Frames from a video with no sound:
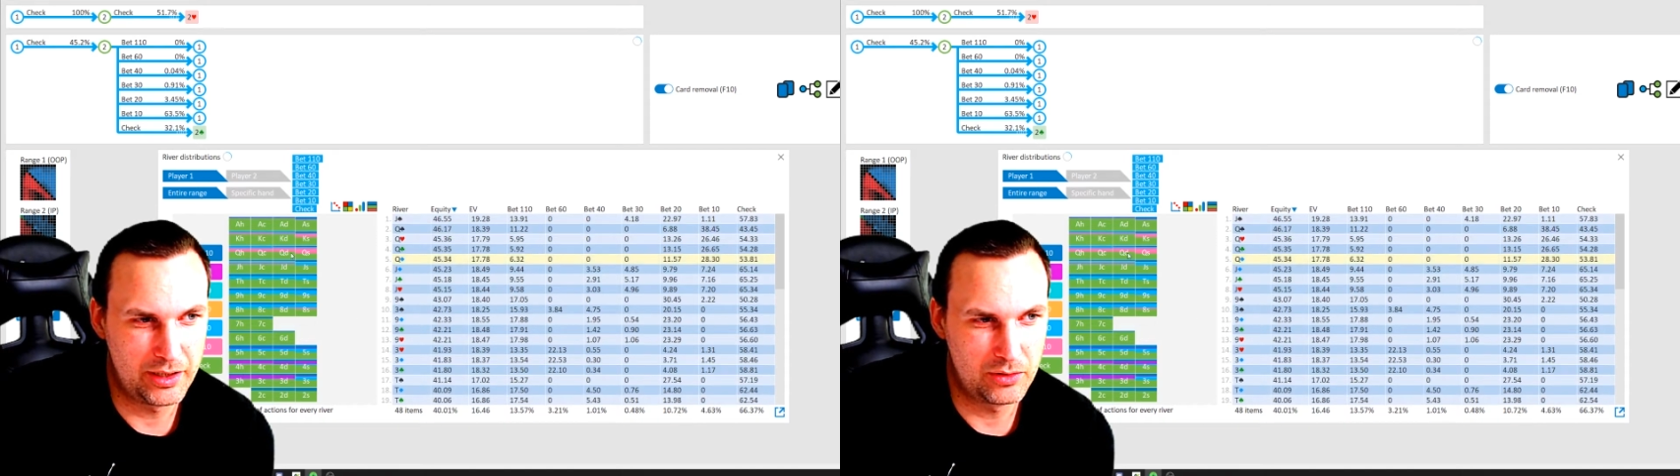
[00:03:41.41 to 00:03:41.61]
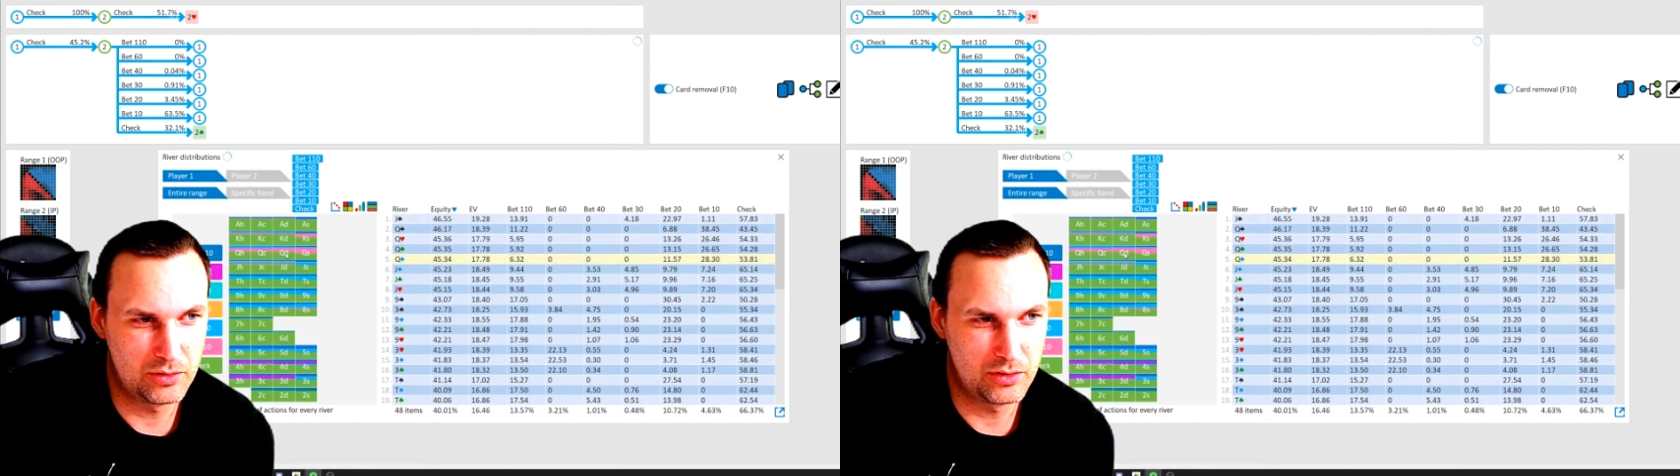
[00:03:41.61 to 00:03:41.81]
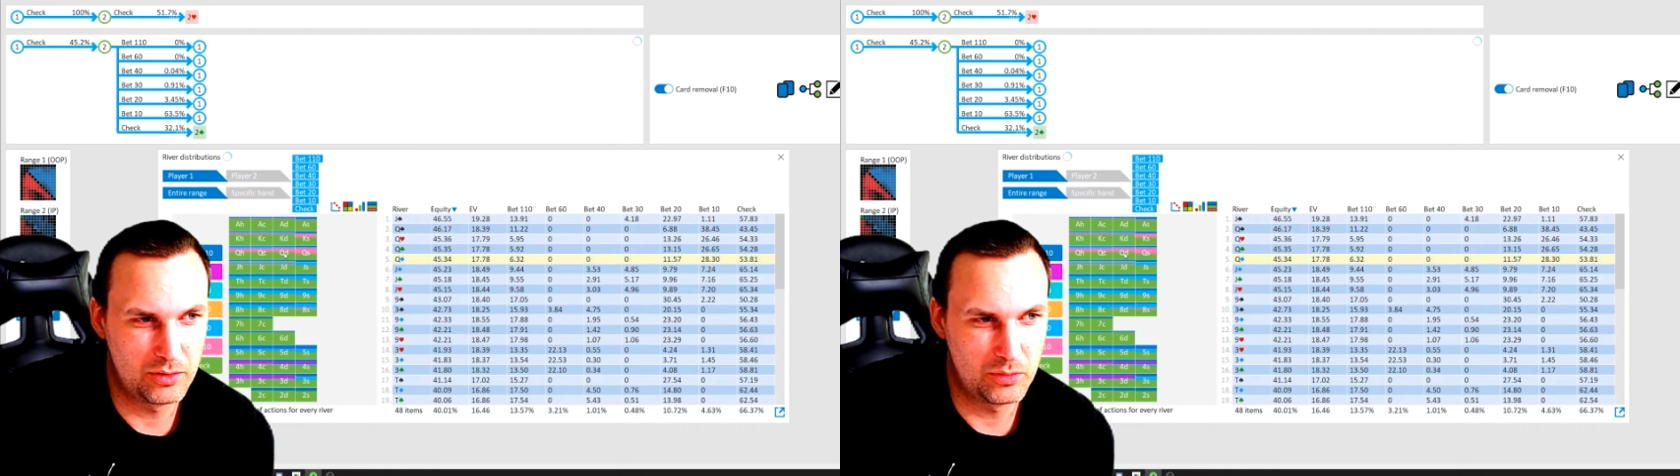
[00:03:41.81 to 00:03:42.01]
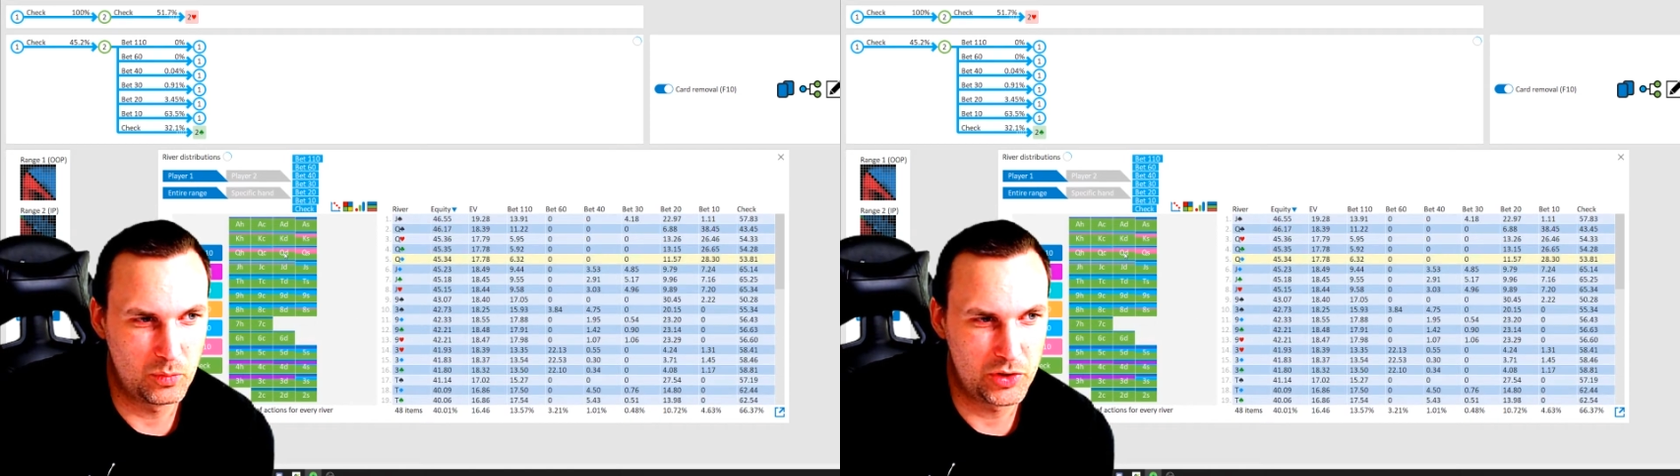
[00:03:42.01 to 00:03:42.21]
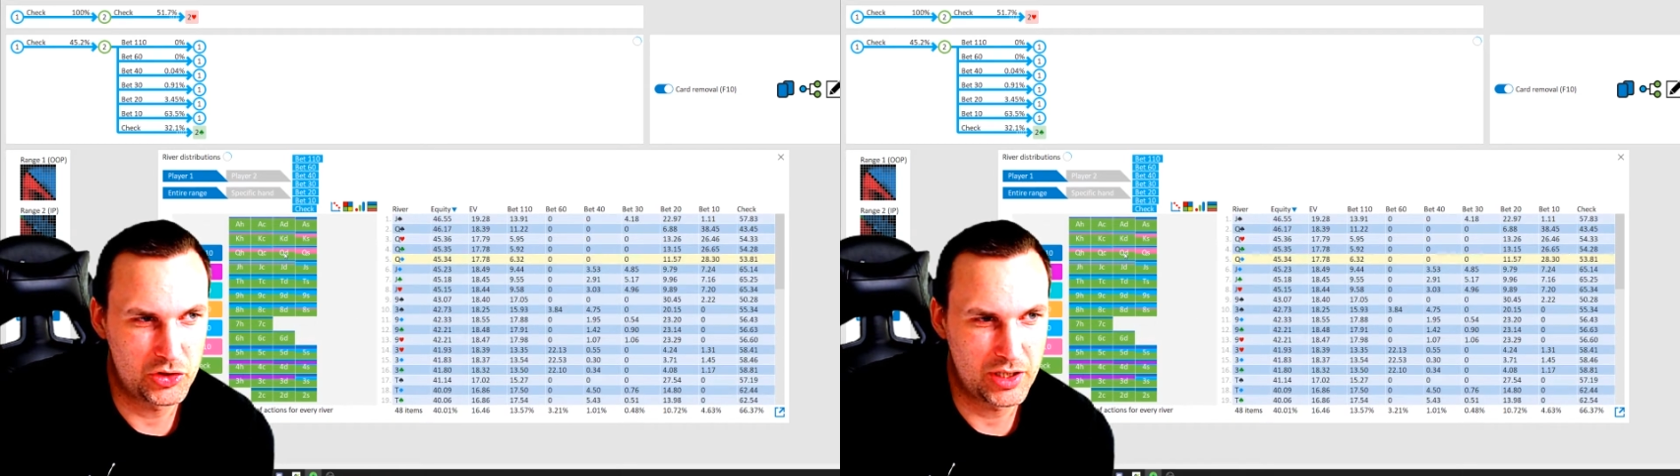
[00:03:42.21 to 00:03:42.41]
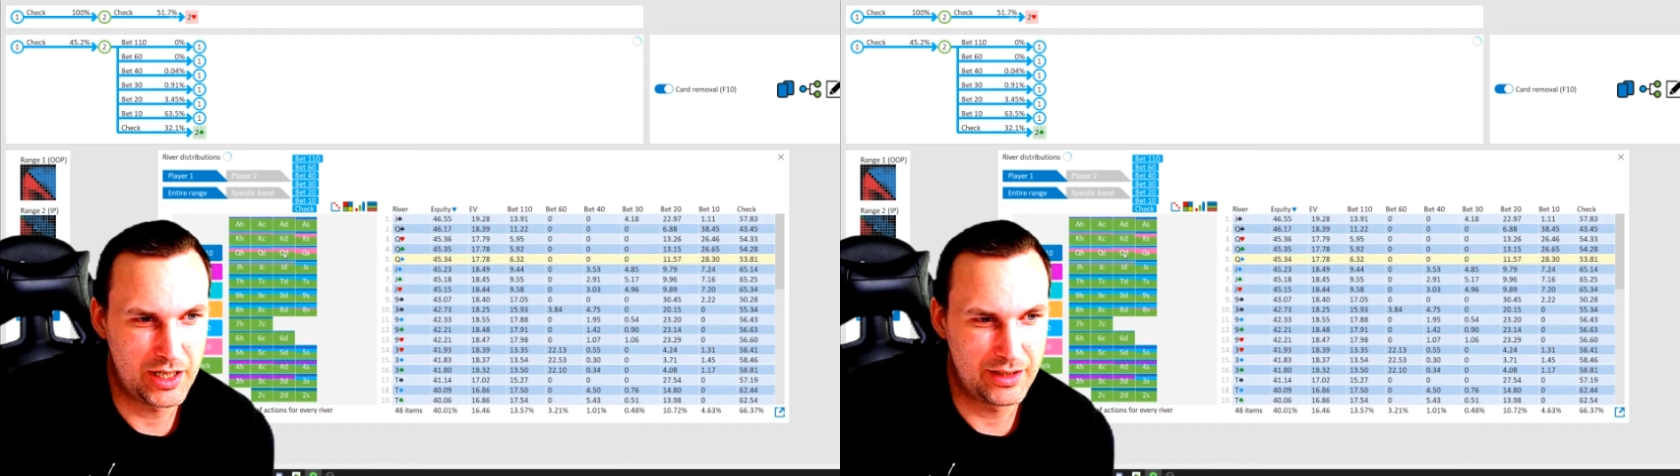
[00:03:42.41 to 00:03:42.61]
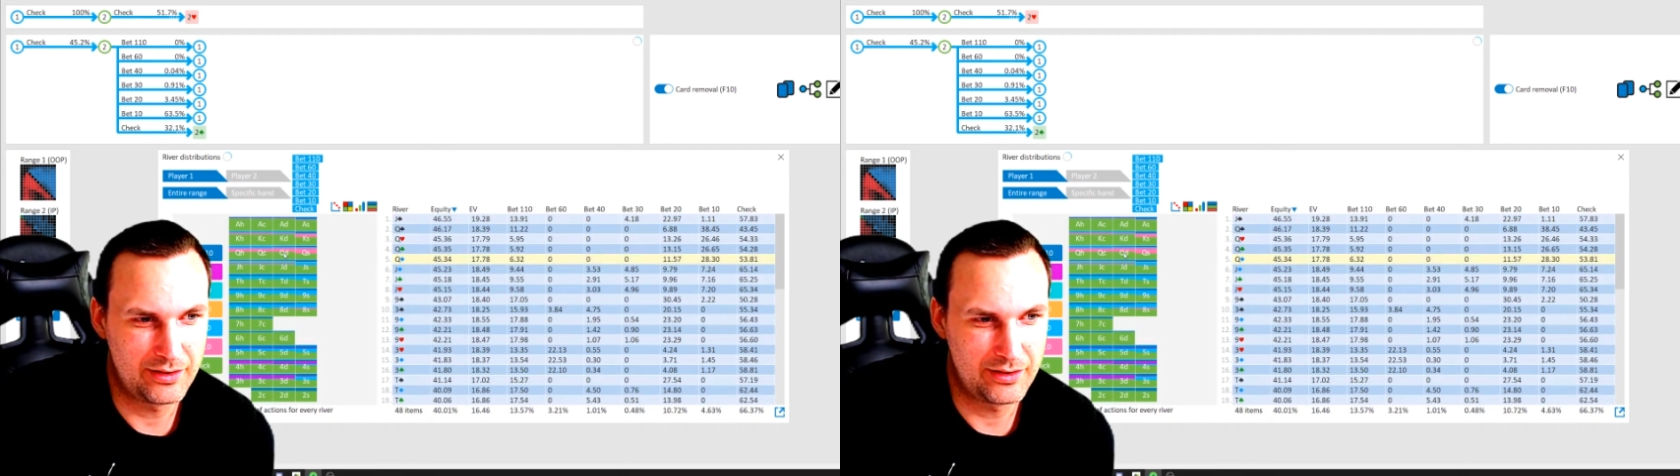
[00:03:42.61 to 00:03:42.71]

on which cards,